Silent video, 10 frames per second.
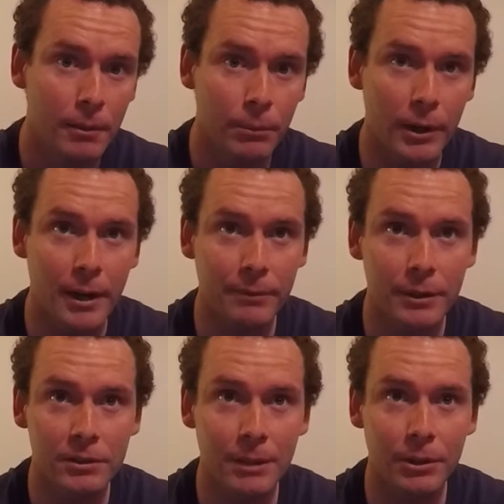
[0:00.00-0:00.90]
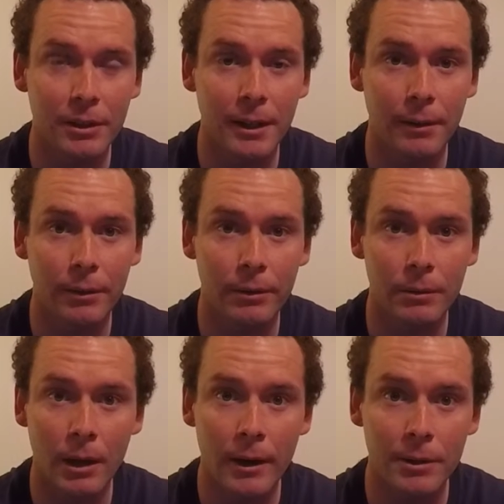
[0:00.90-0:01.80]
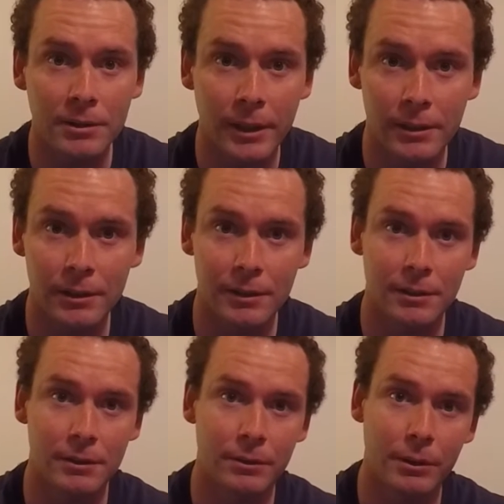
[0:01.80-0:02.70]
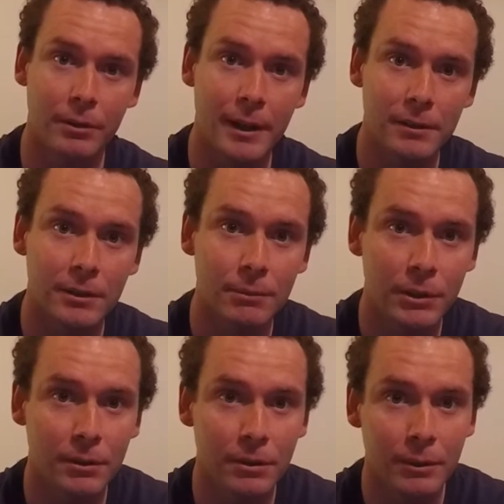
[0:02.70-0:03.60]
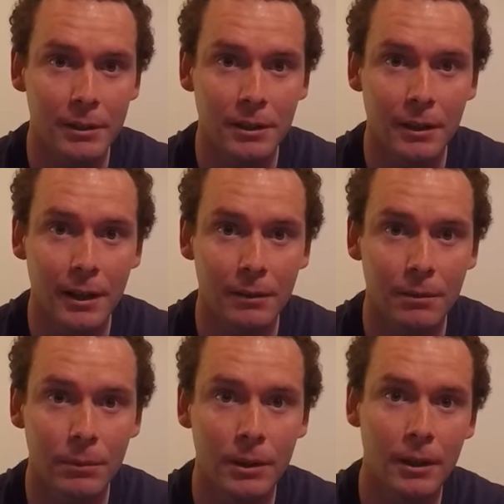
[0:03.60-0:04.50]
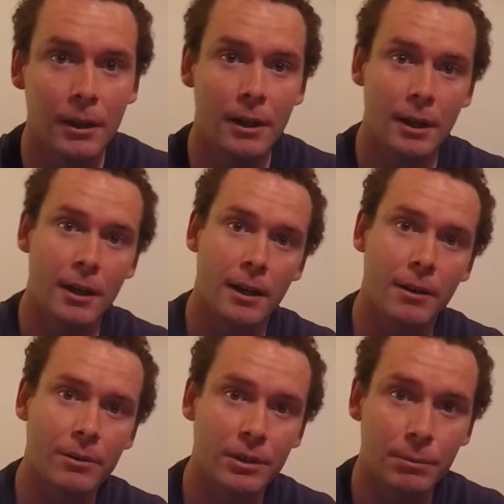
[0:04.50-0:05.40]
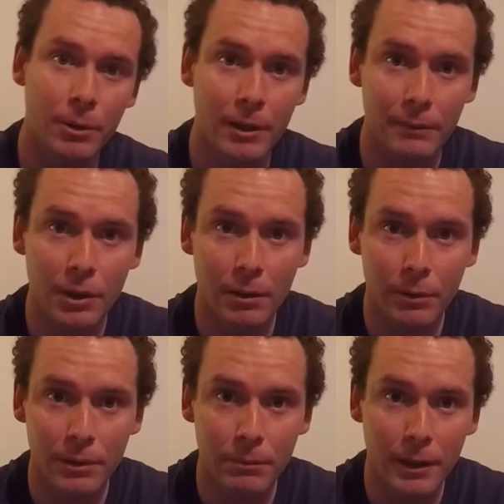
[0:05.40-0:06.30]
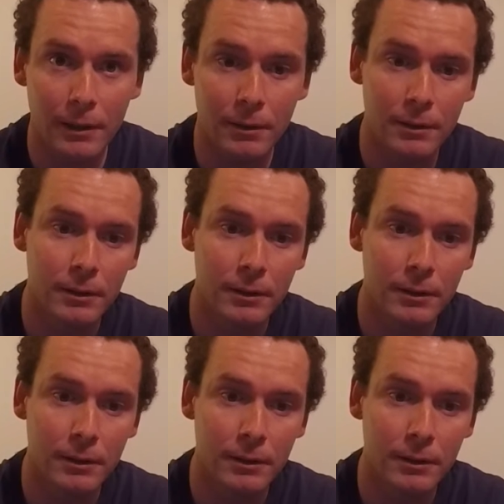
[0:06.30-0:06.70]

but after December 10th they're out of season, I guess, because they're in their dens and that'd be too easy to get them. And also they probably have young with them then.